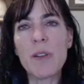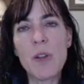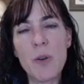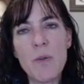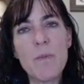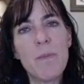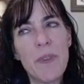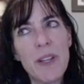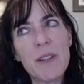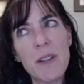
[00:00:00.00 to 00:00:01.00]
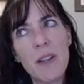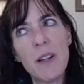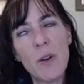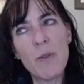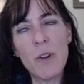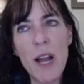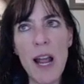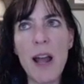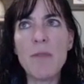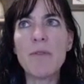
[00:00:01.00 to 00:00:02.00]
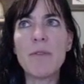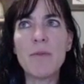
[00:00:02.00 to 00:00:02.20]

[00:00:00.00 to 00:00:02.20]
So it's a little over half